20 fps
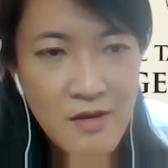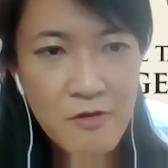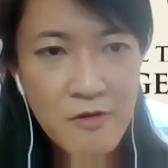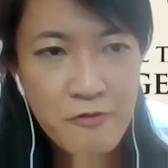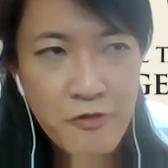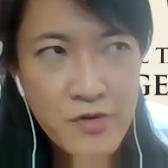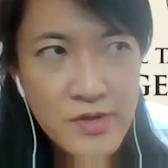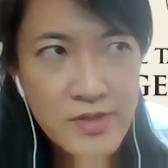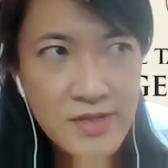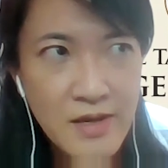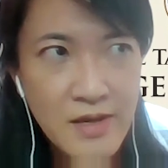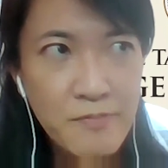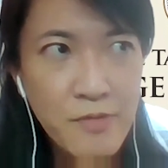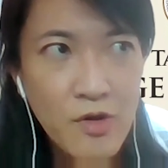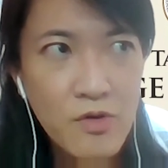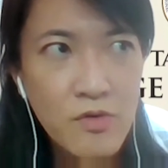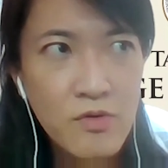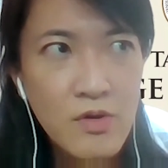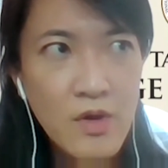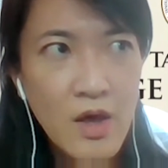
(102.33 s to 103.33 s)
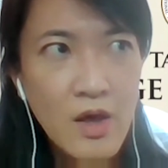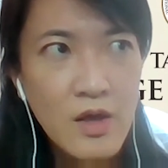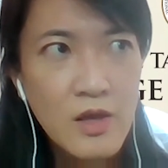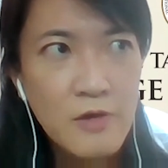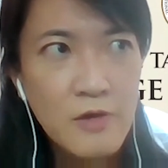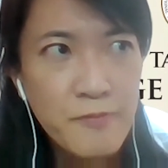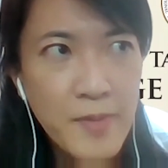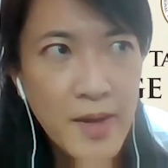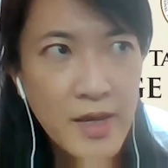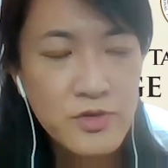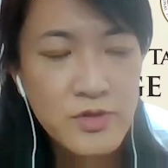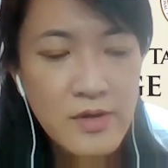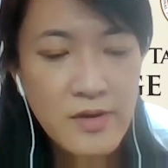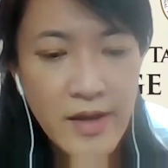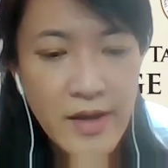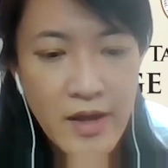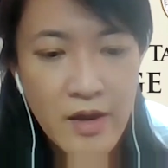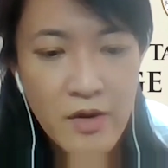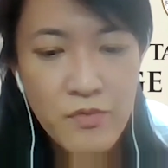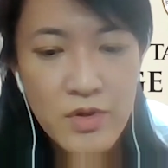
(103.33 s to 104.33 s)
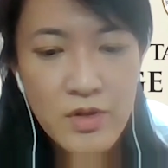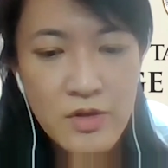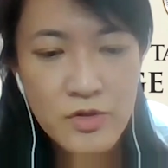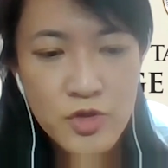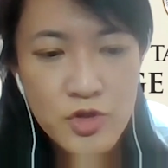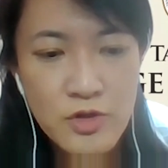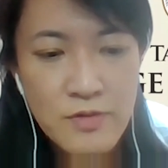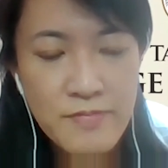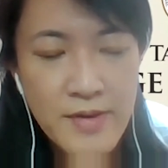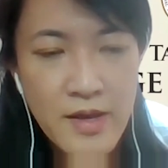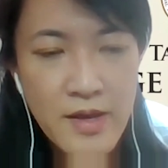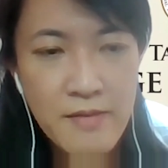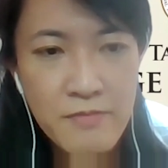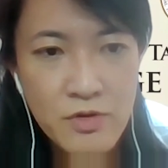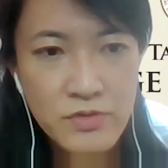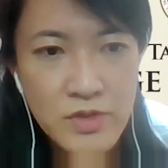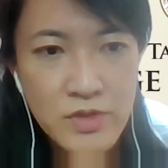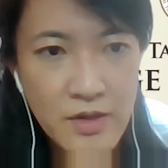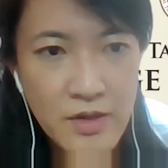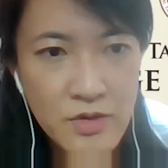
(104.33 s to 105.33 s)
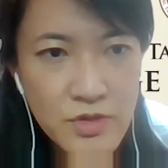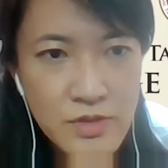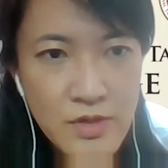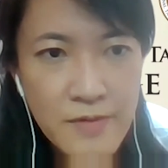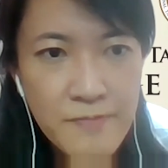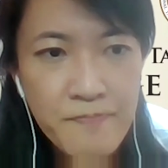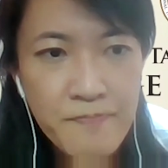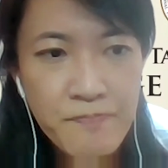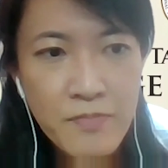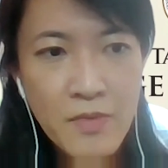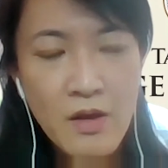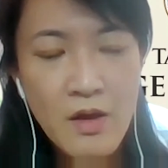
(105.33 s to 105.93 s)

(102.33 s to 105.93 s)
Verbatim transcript: For example, if patients carry the GBA mutation,